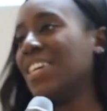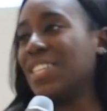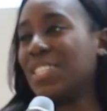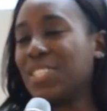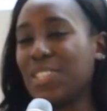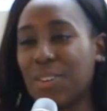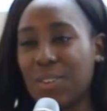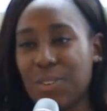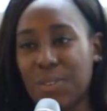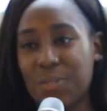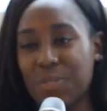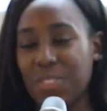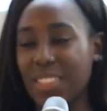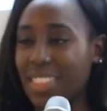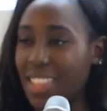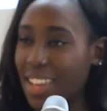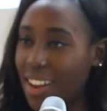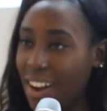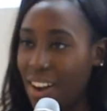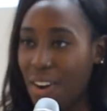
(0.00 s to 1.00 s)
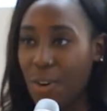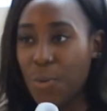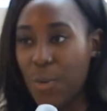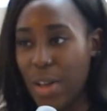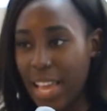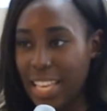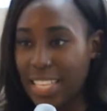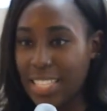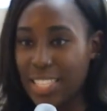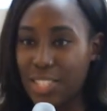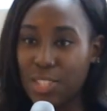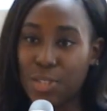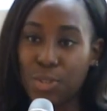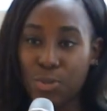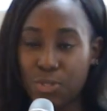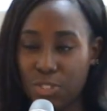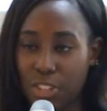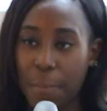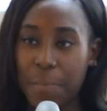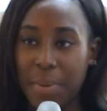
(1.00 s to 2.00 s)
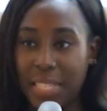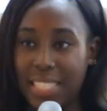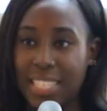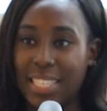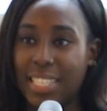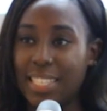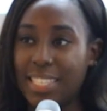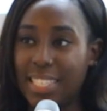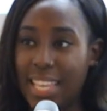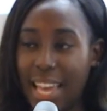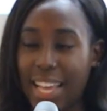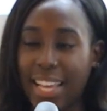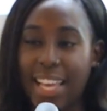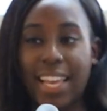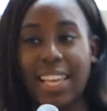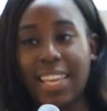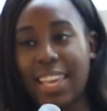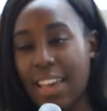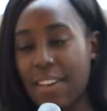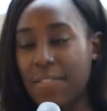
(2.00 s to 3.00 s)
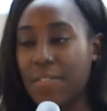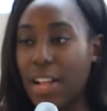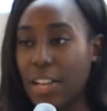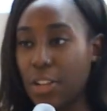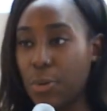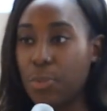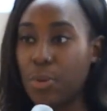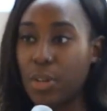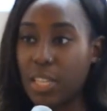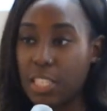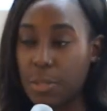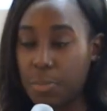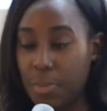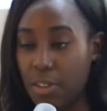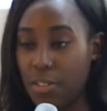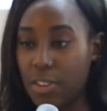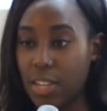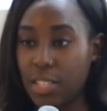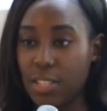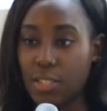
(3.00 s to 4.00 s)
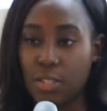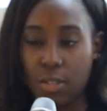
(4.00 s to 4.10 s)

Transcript: So there are ways to jump into tech and get valuable experience.